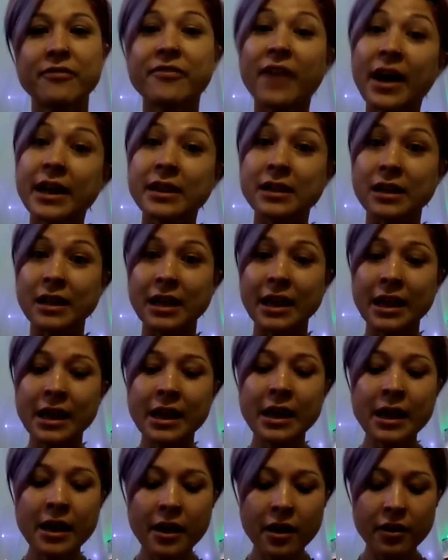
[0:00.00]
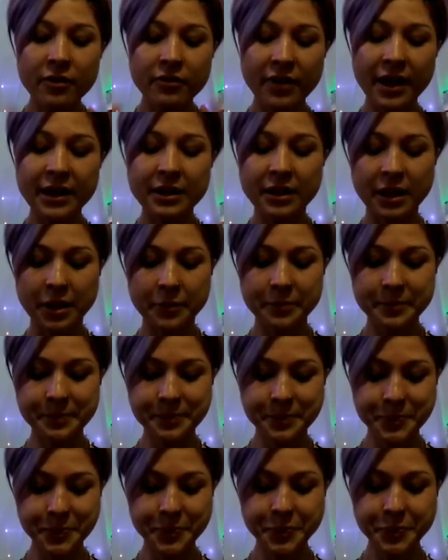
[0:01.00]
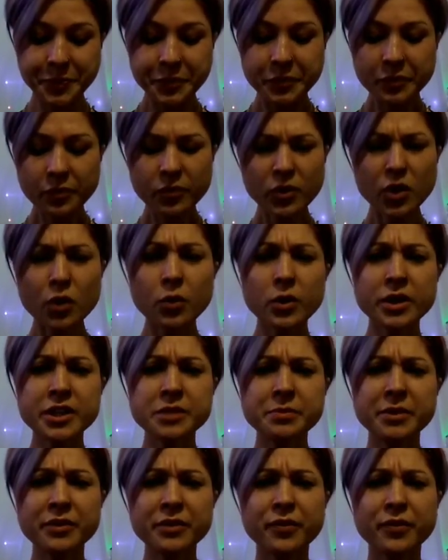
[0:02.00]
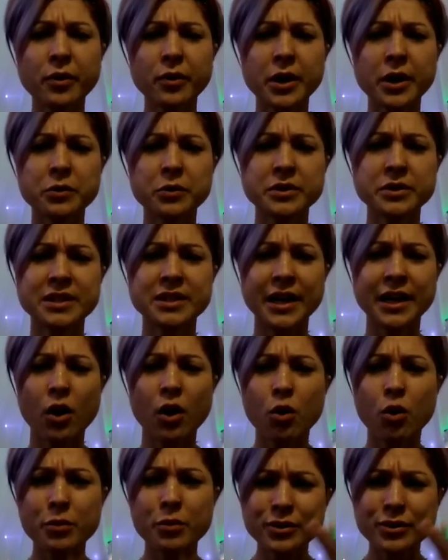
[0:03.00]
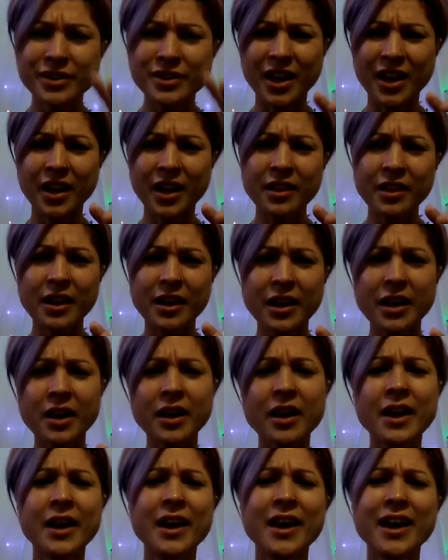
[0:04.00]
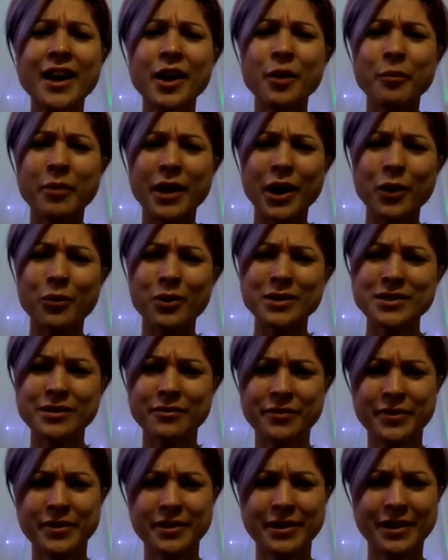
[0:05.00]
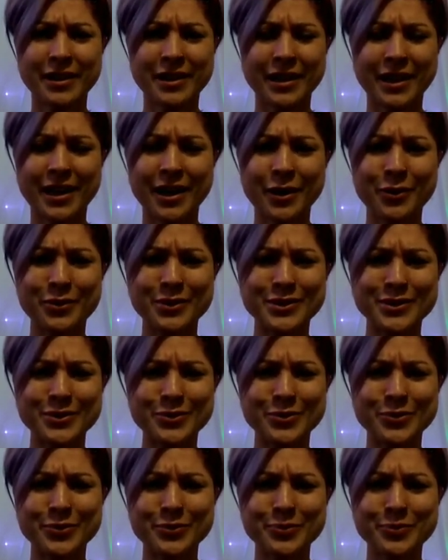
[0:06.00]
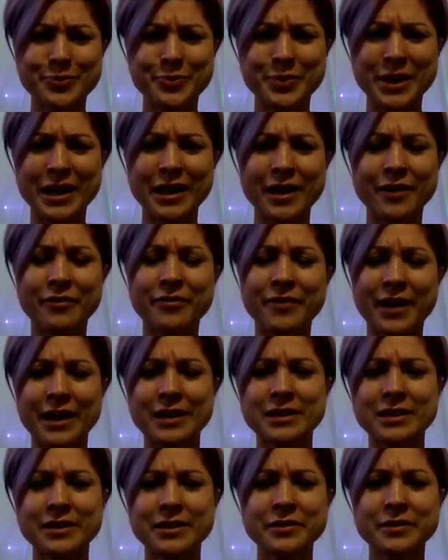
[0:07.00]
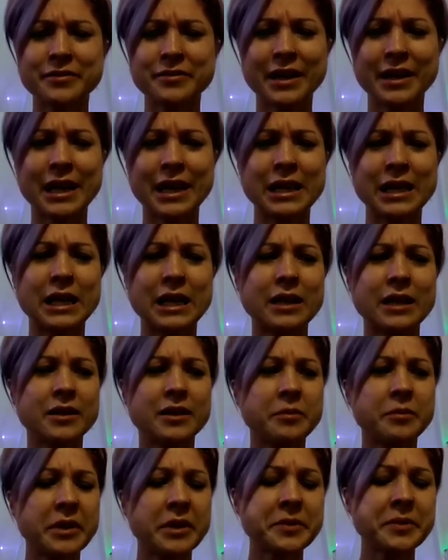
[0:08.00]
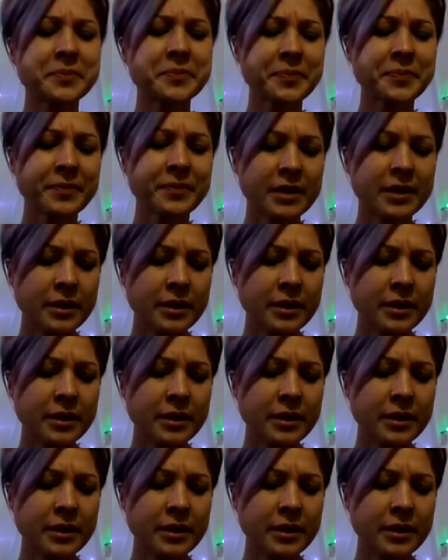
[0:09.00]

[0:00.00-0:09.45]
Finally. Whereas before I was like almost getting there, but I wasn't feeling like I was being effective like I needed to be.